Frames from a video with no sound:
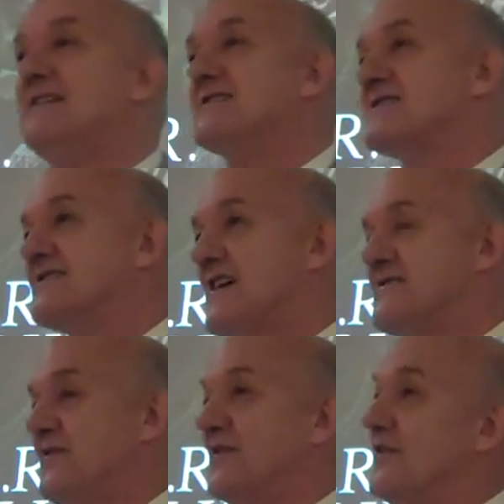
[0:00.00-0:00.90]

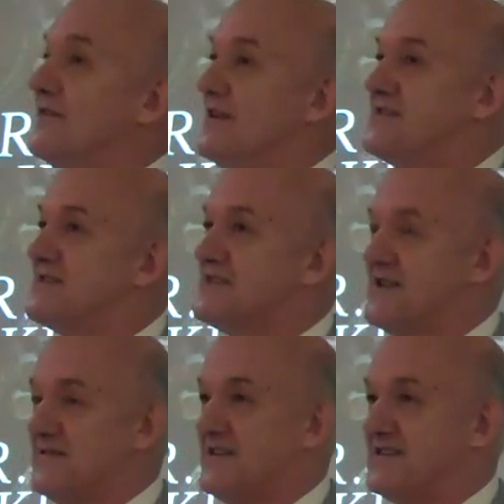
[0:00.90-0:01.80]
successful or not
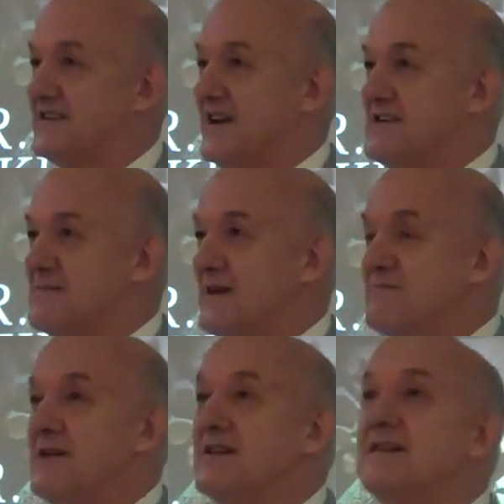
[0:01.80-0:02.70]
successful as the case may
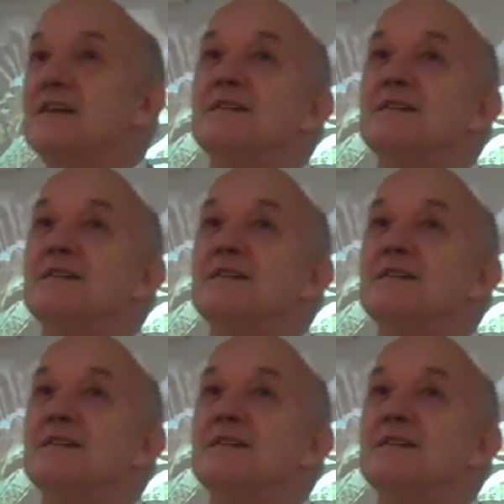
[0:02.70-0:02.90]
be,